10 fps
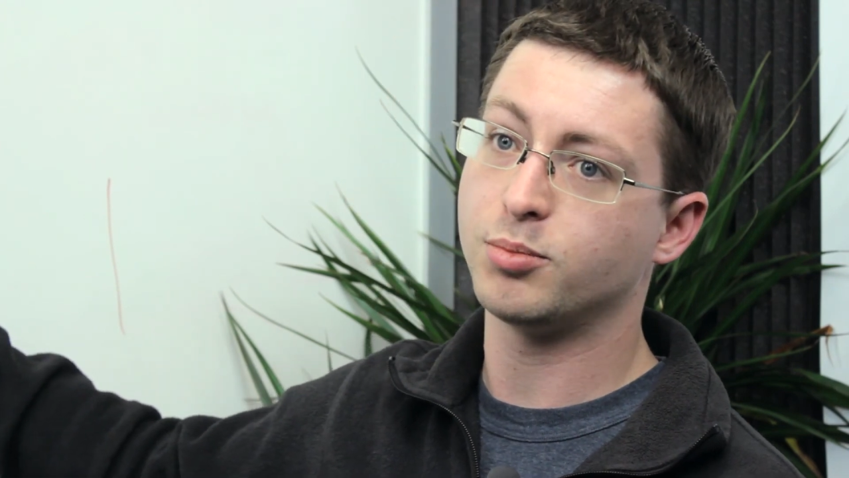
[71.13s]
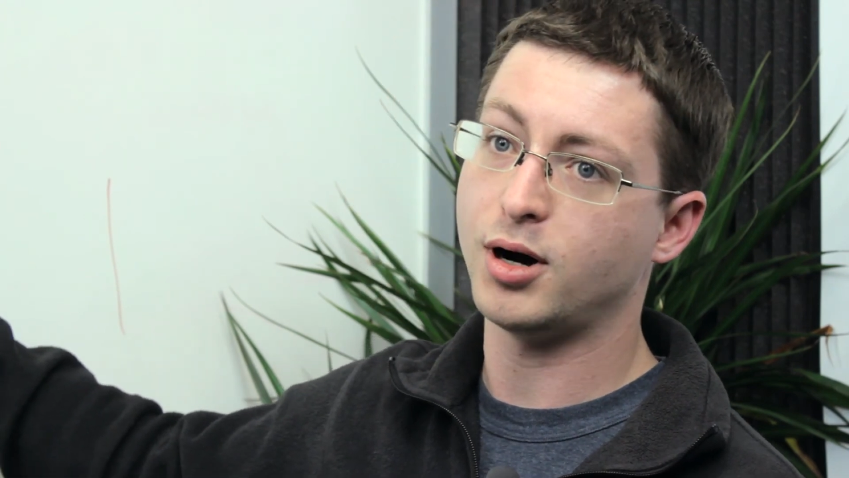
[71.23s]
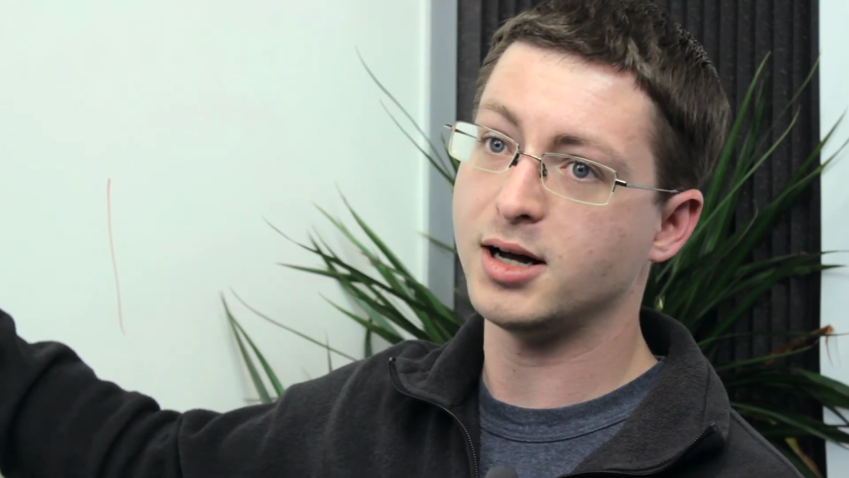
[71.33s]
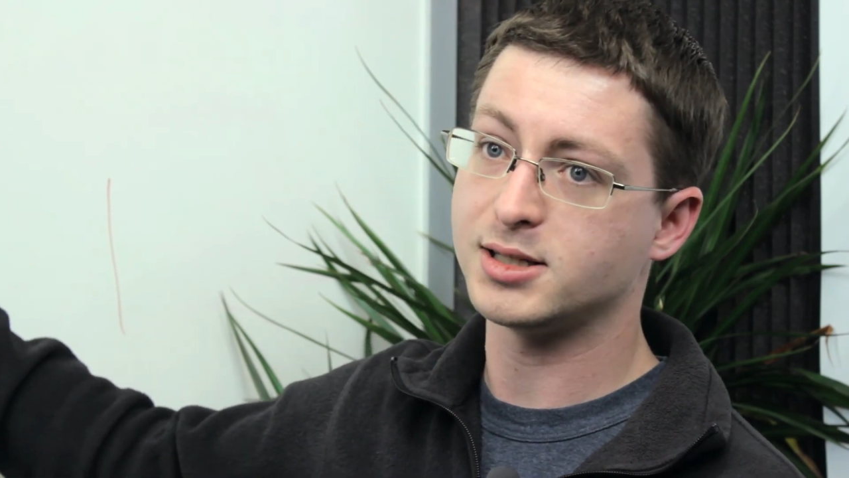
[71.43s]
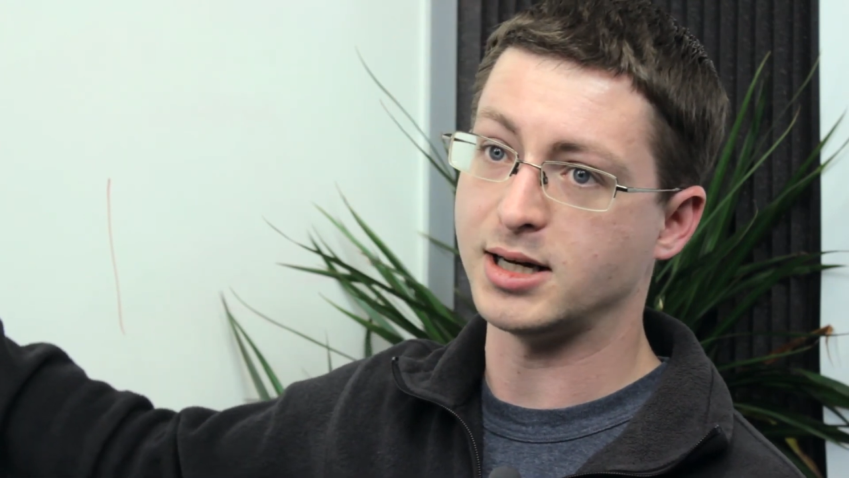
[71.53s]

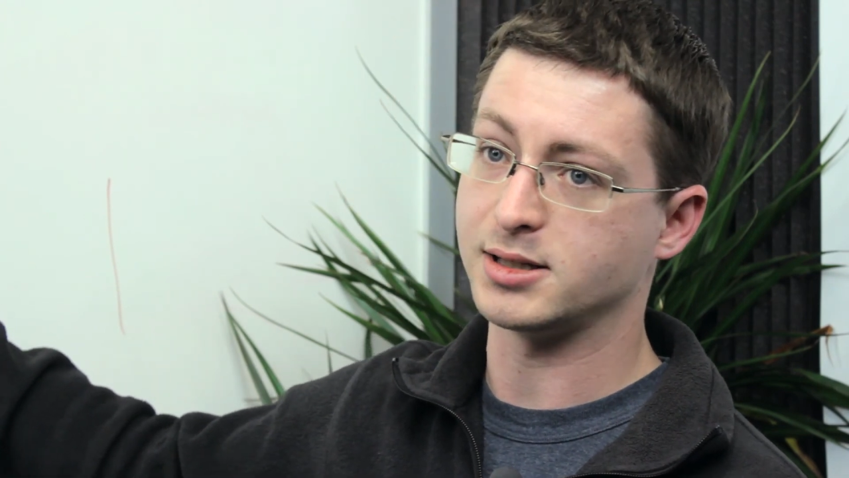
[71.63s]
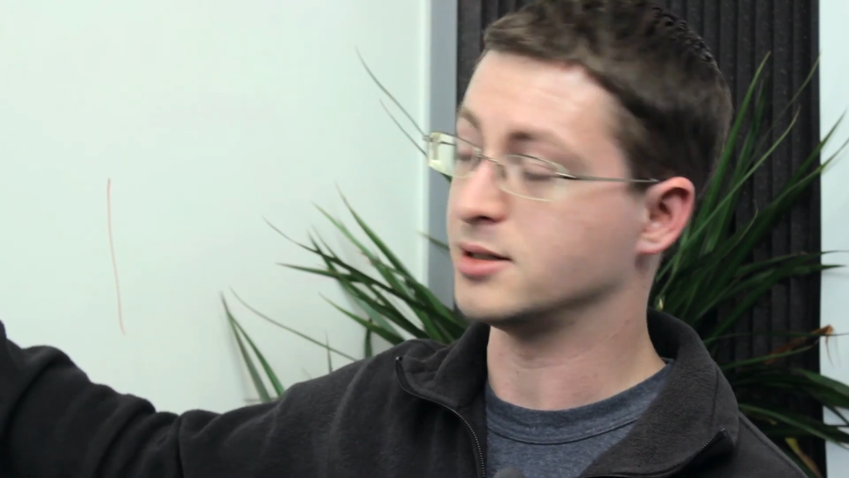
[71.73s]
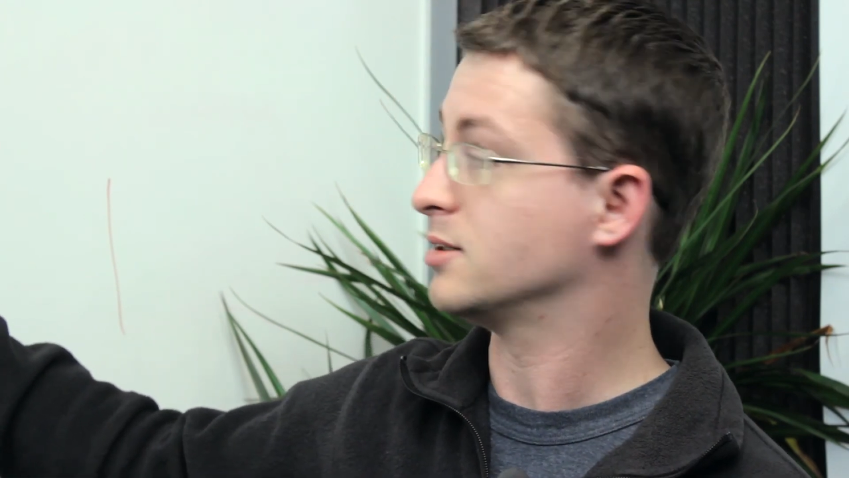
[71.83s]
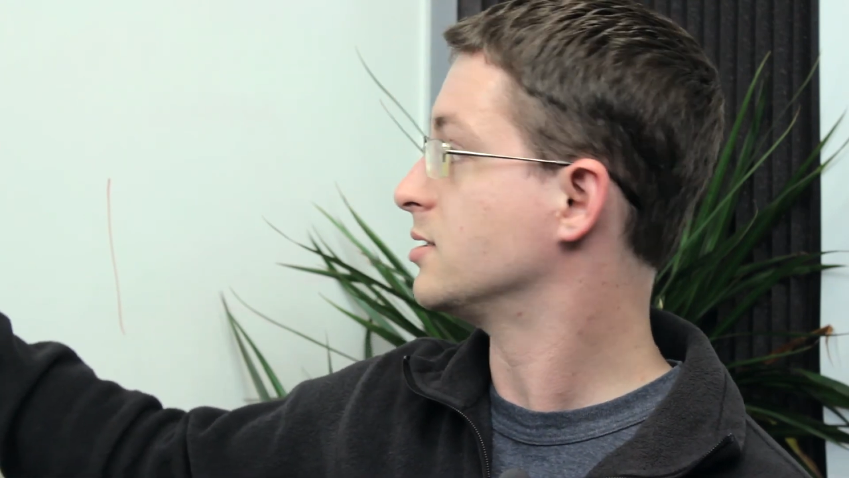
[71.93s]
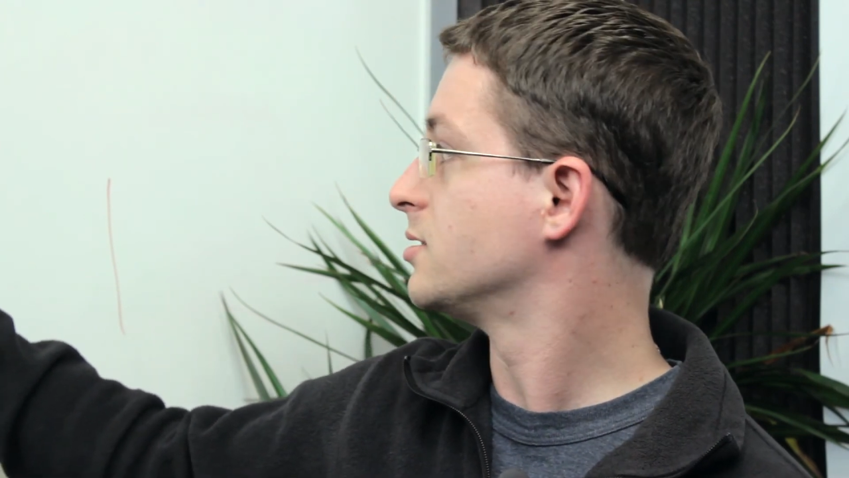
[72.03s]

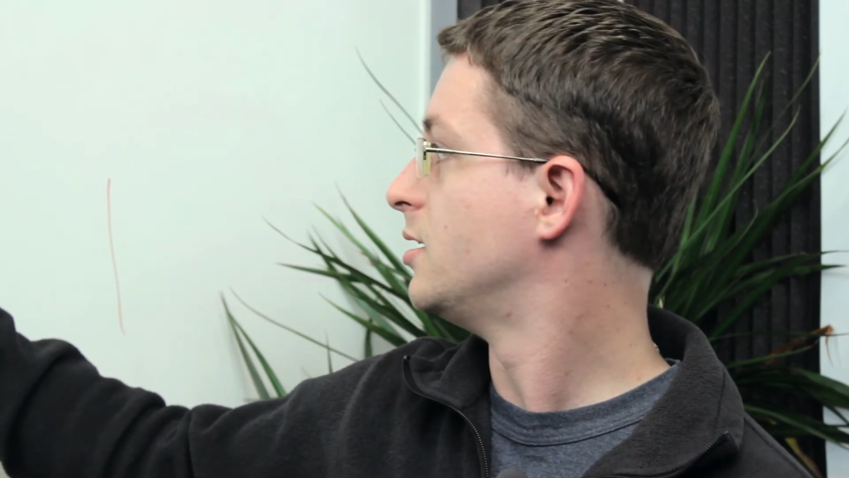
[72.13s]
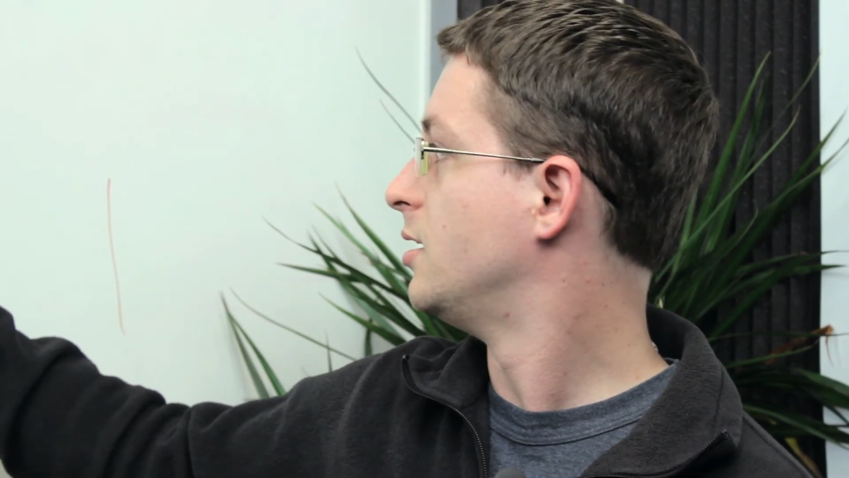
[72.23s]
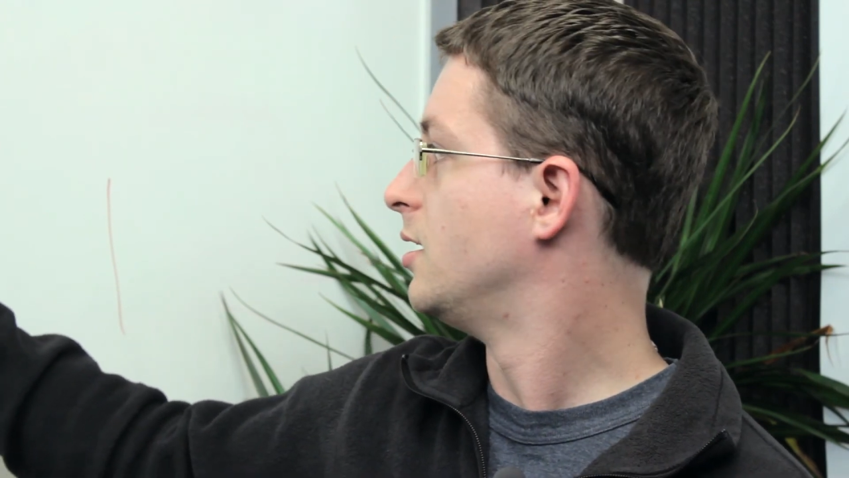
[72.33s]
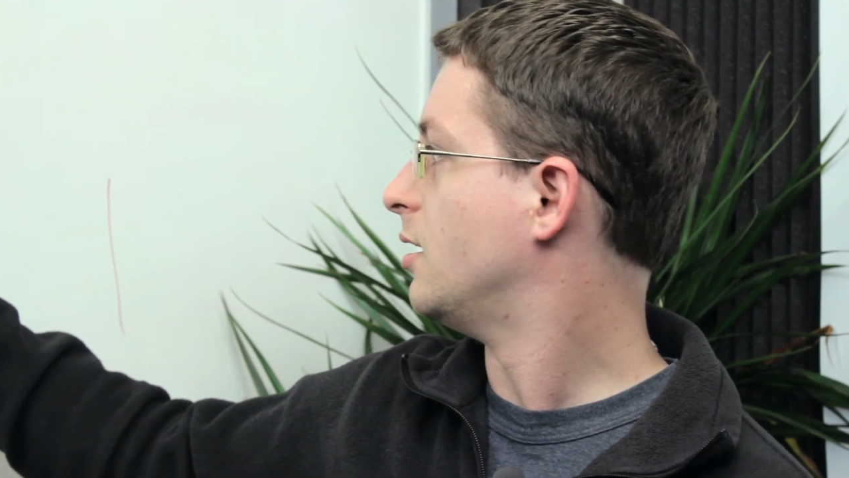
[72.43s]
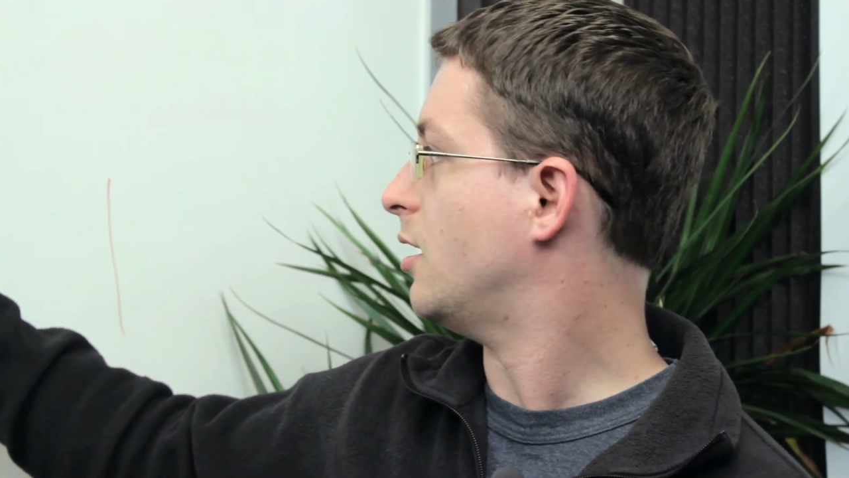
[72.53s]
processes
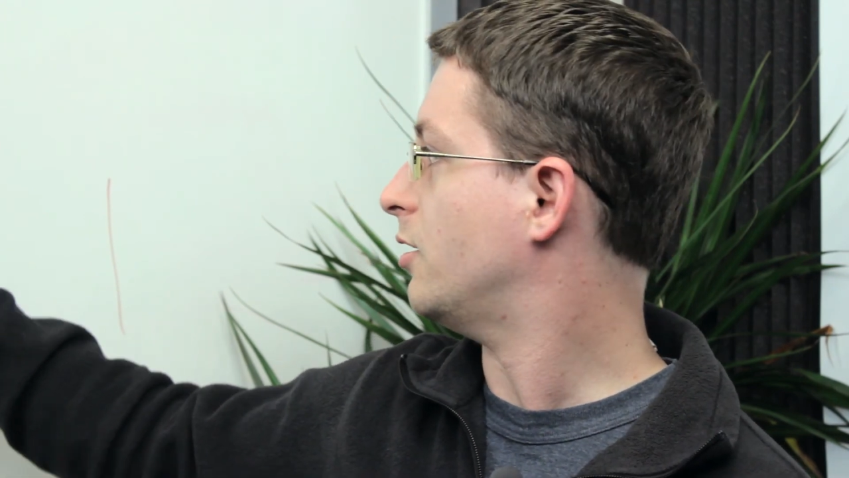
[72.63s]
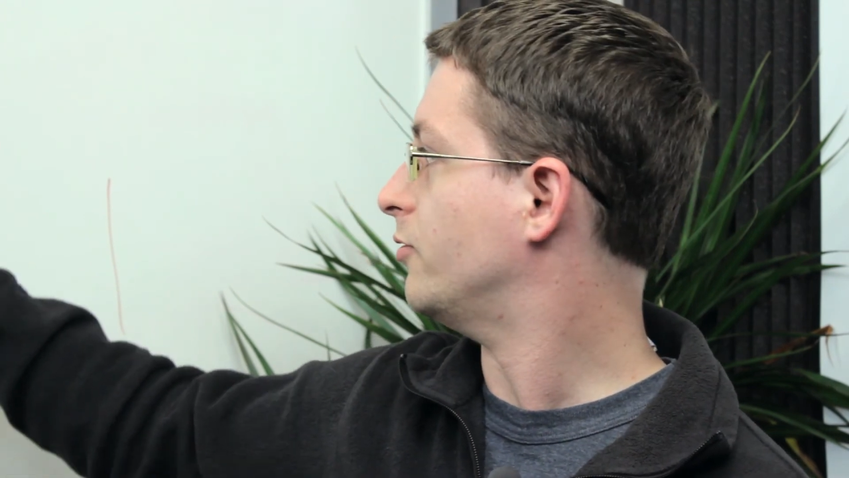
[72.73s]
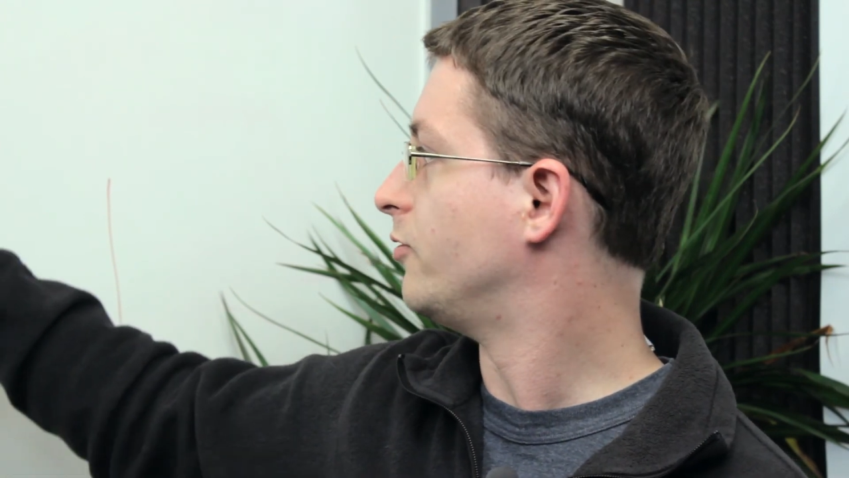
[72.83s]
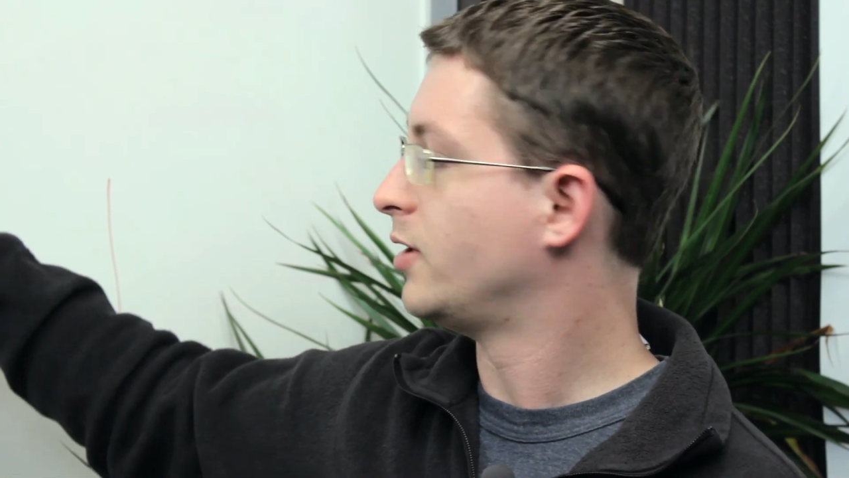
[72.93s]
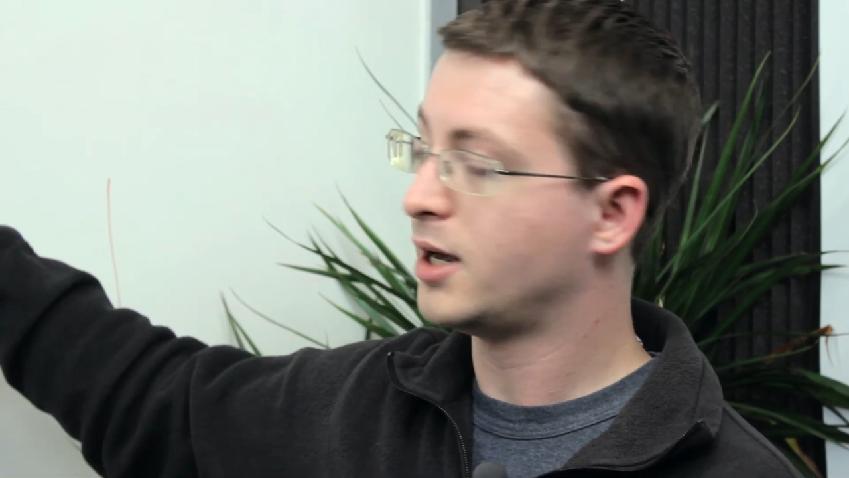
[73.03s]
of